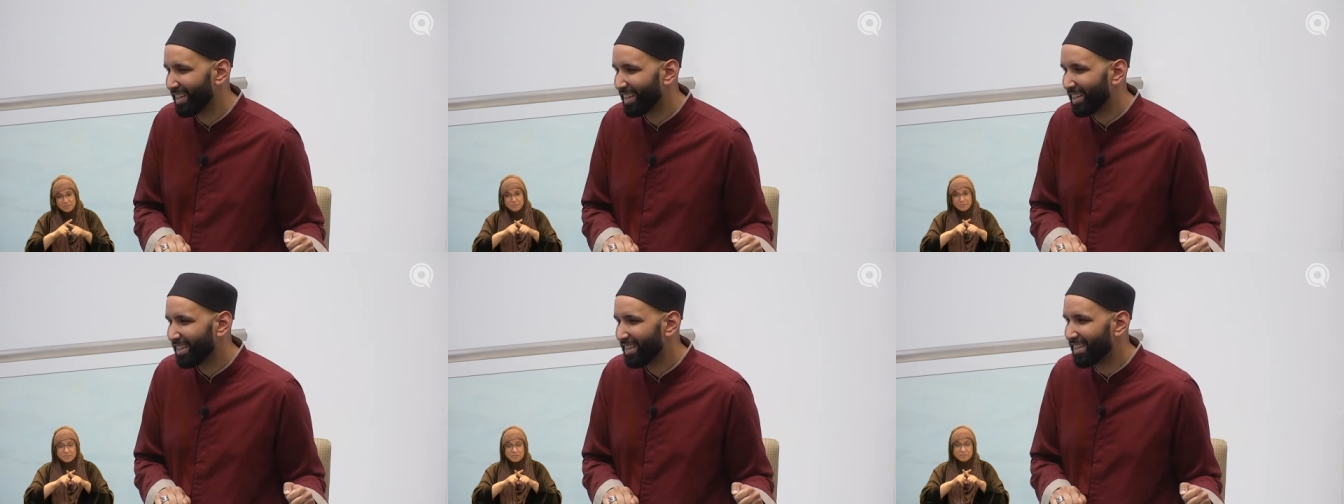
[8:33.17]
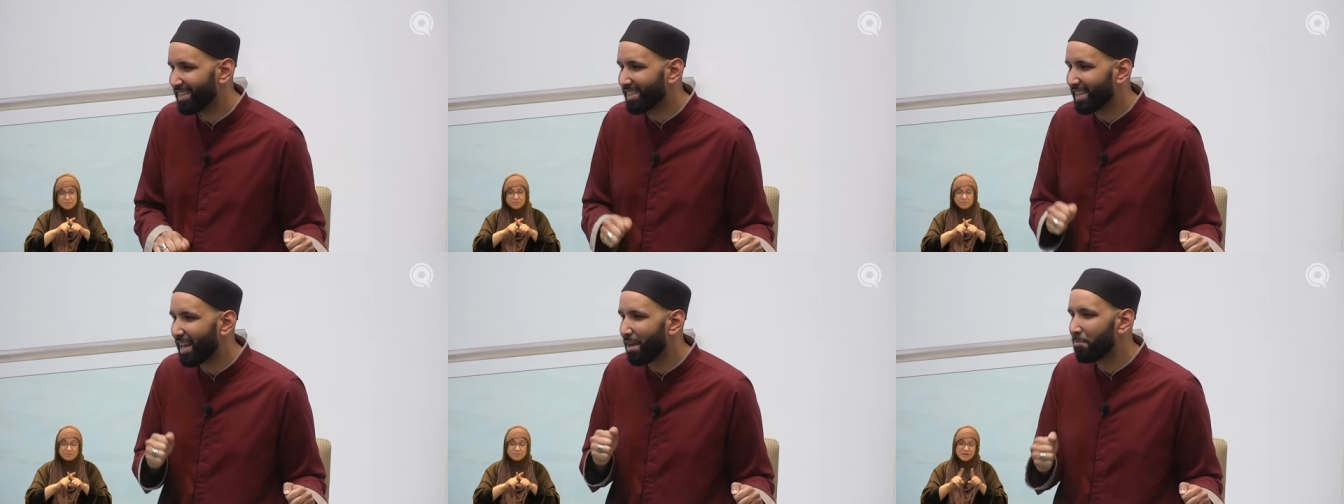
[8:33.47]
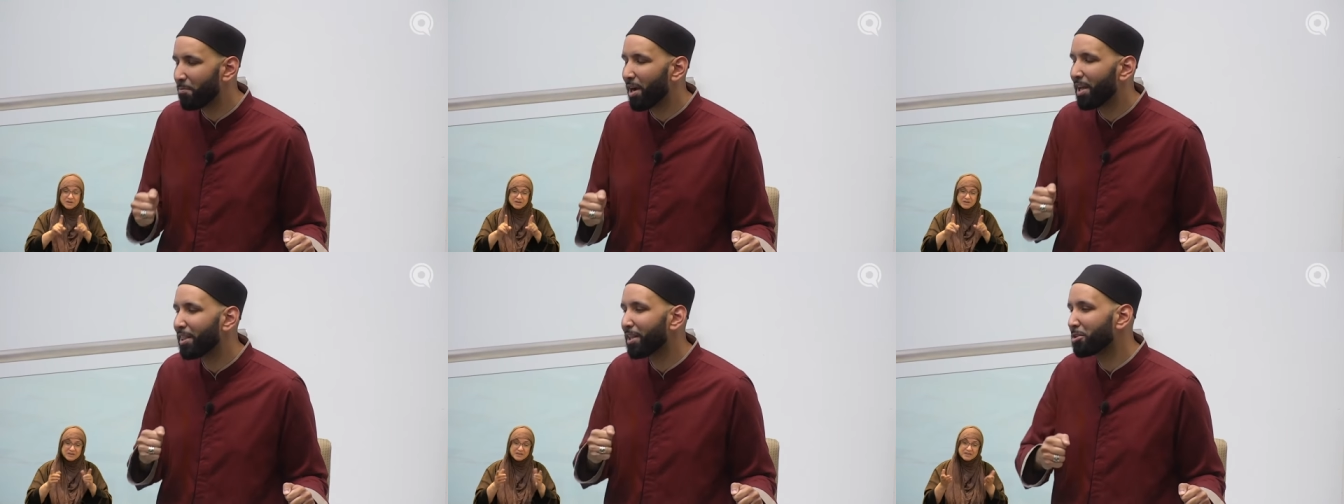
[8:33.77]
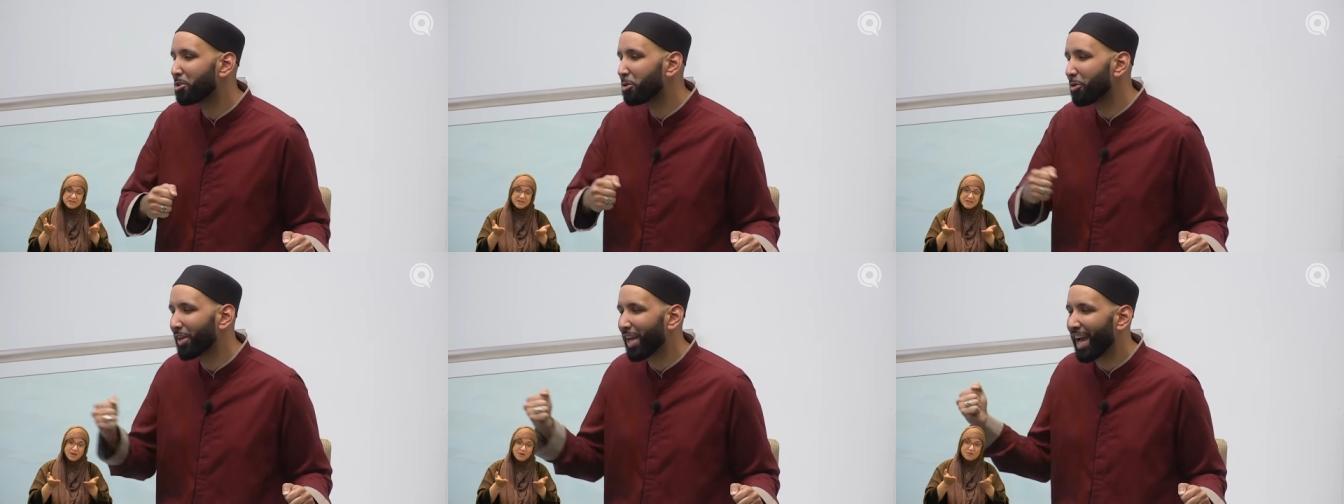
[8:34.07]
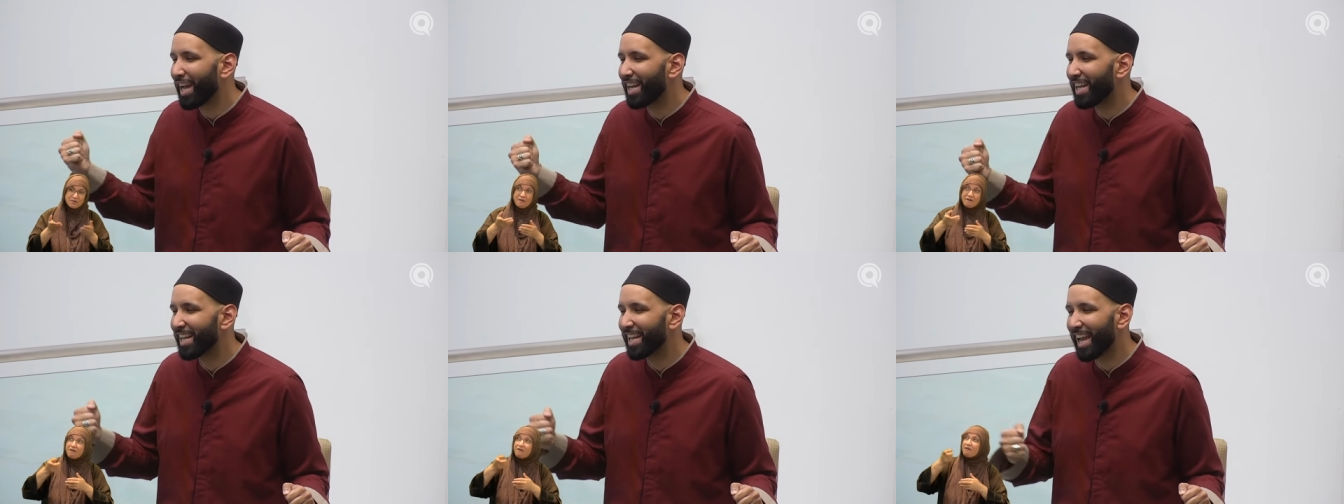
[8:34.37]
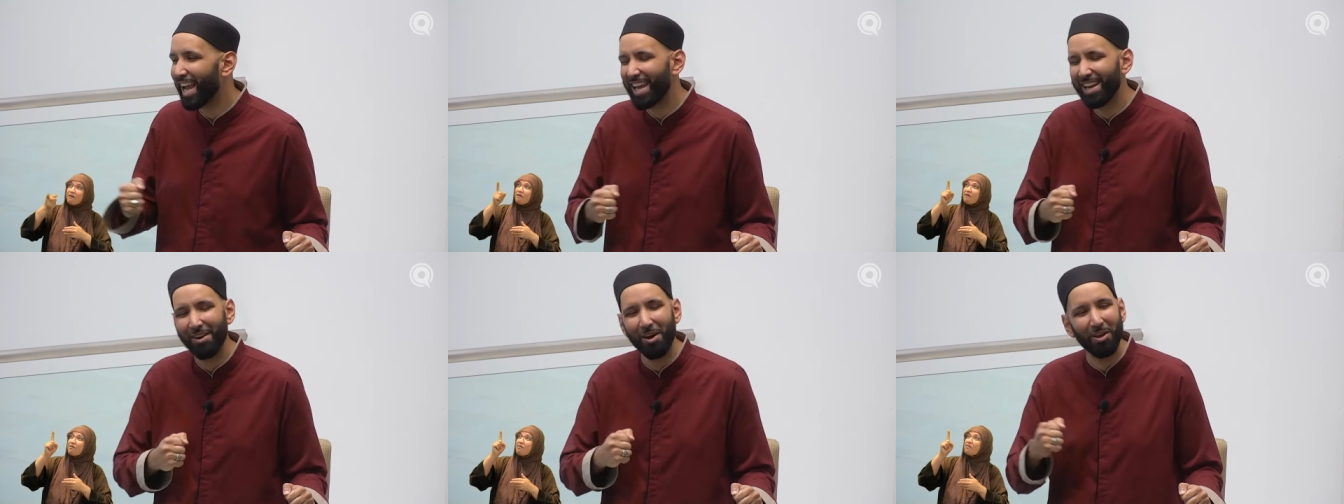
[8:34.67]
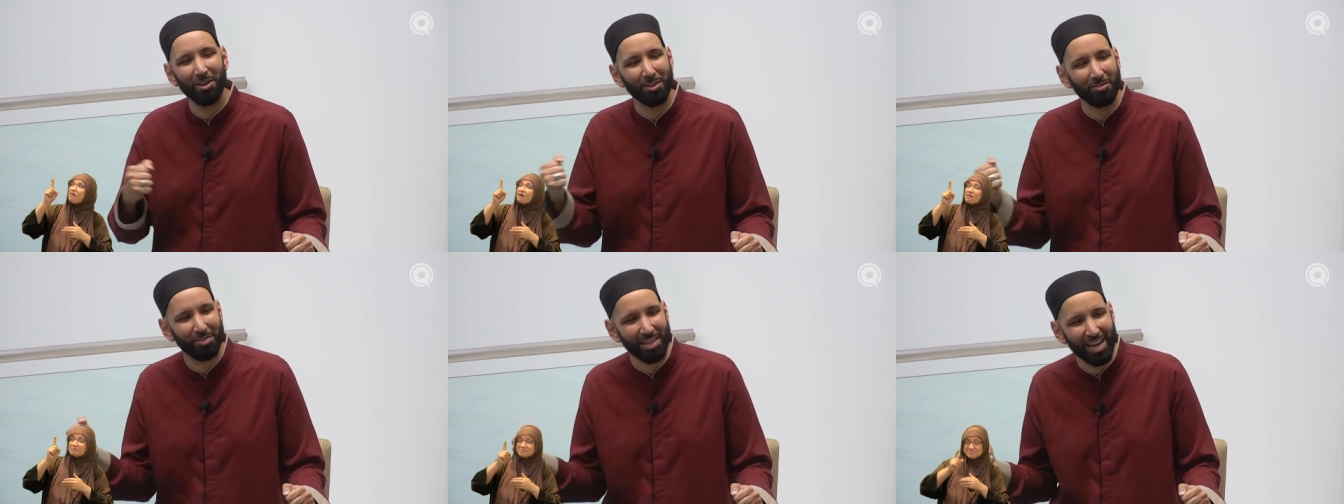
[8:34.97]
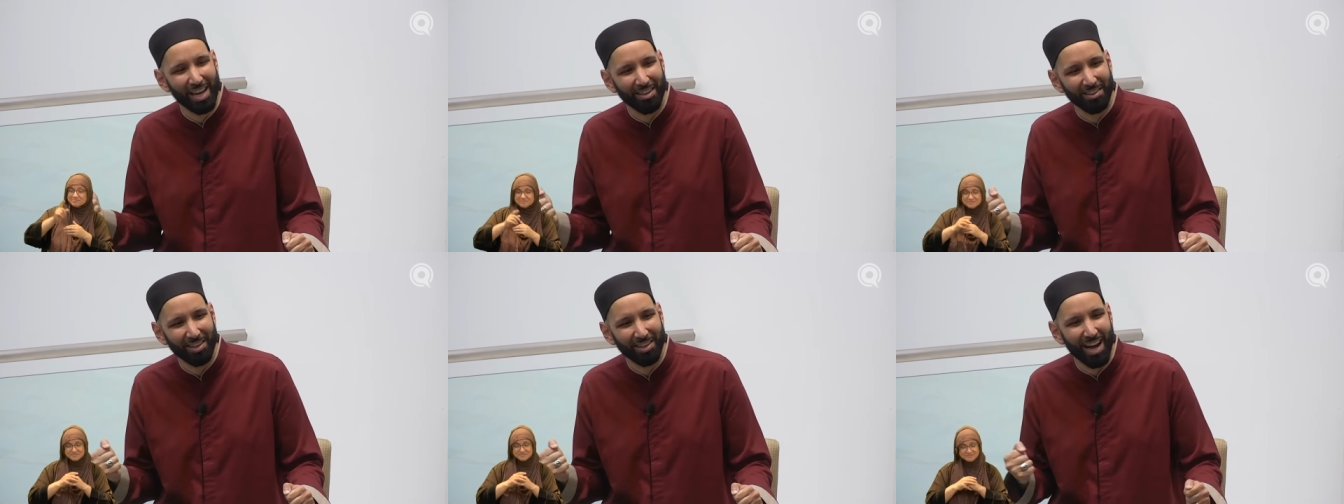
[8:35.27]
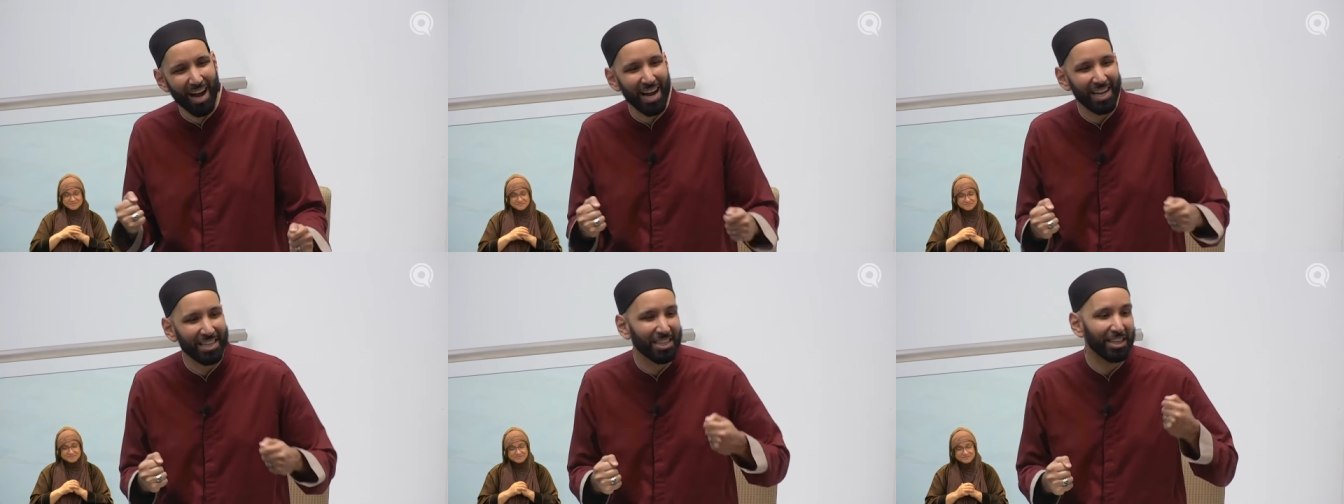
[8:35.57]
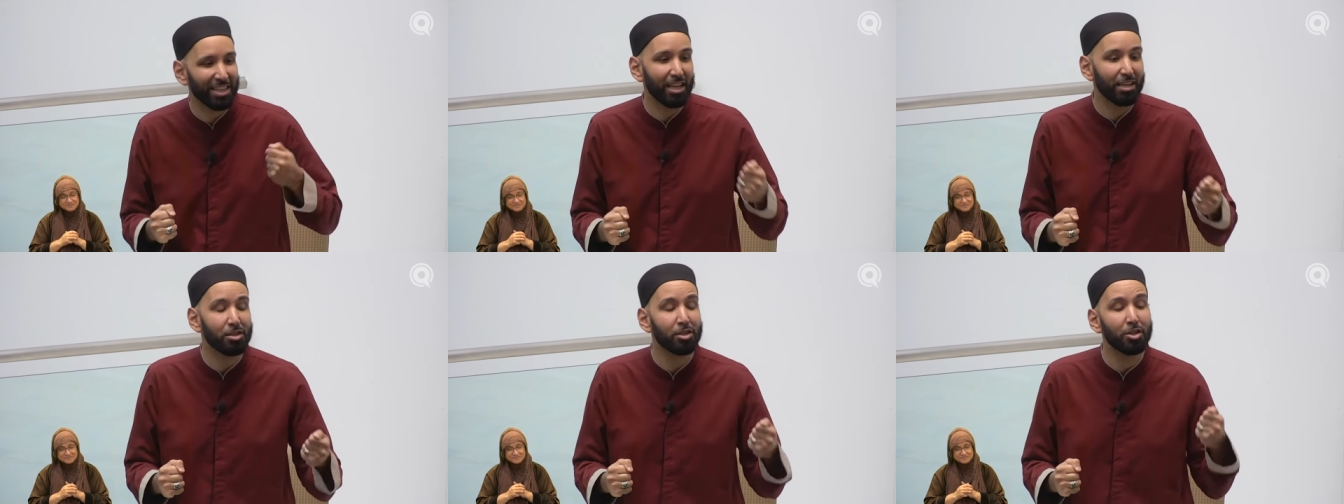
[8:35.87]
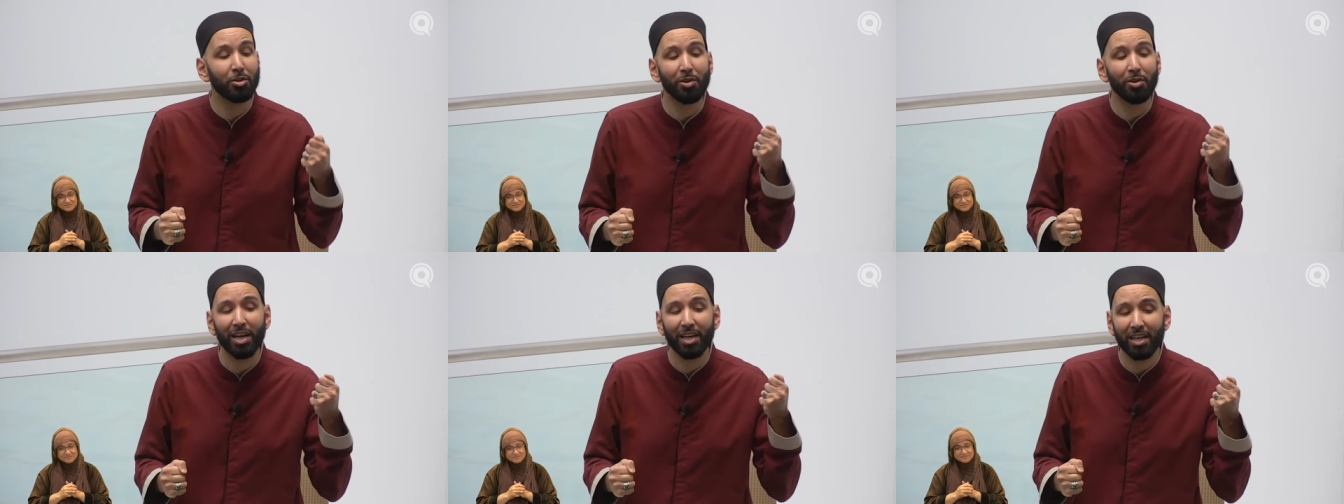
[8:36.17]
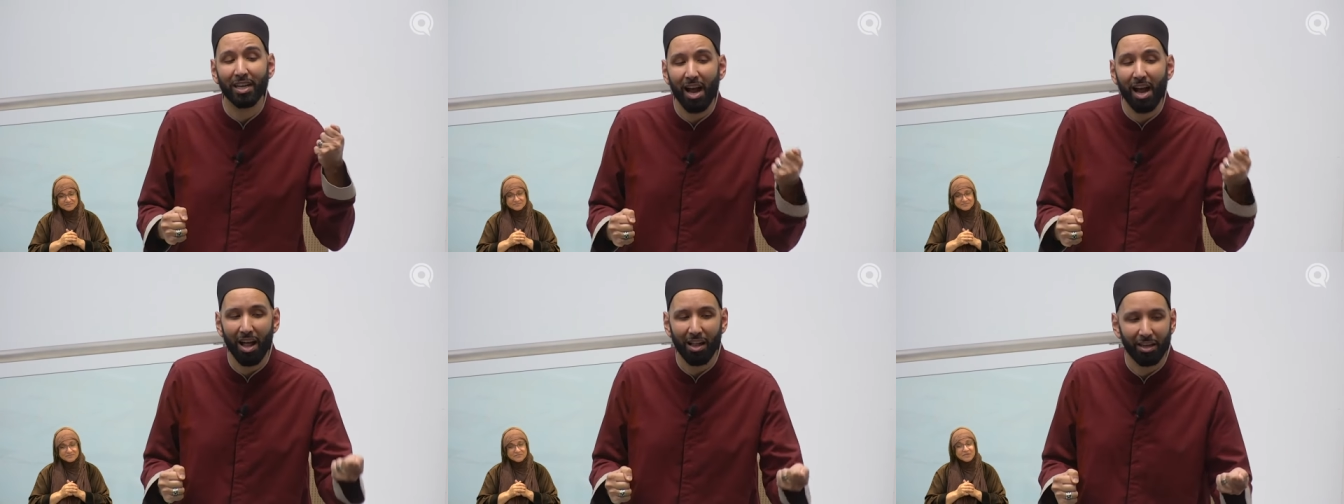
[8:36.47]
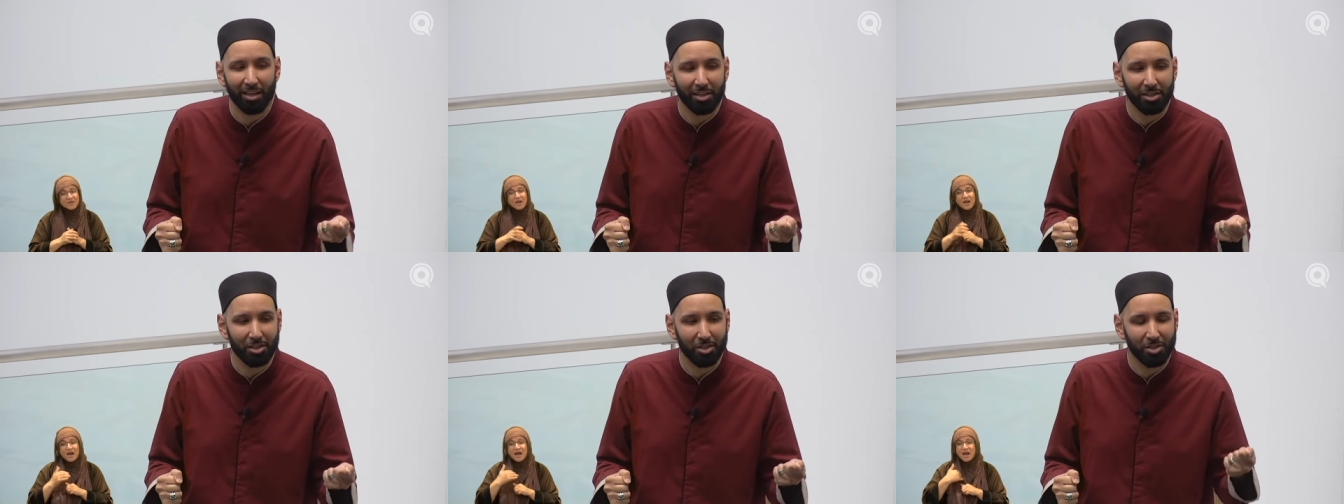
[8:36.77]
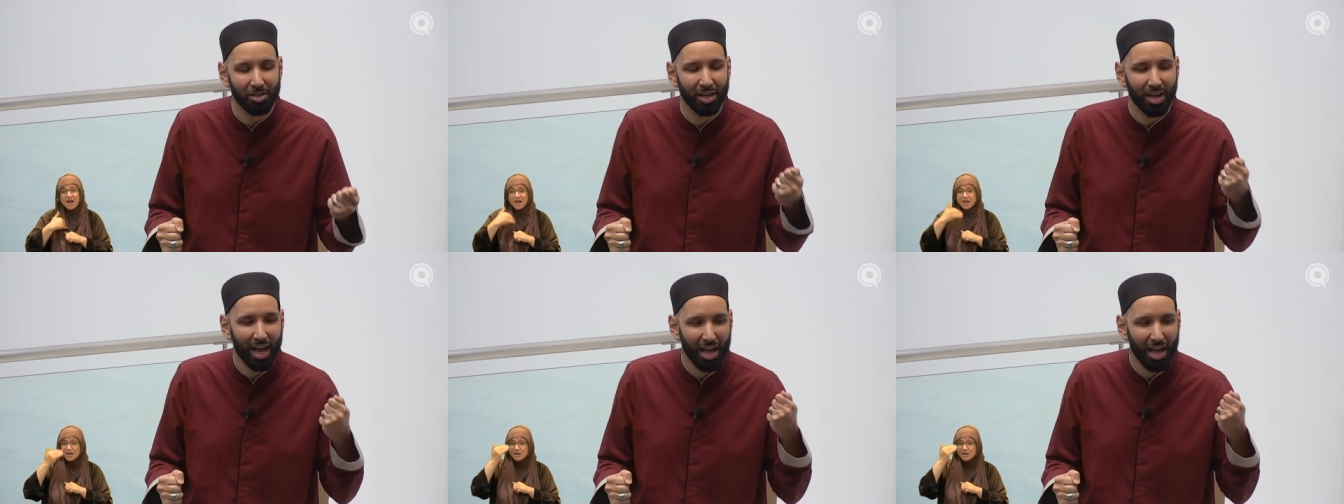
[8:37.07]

The same way that you can't negate all of the other gods unless you acknowledge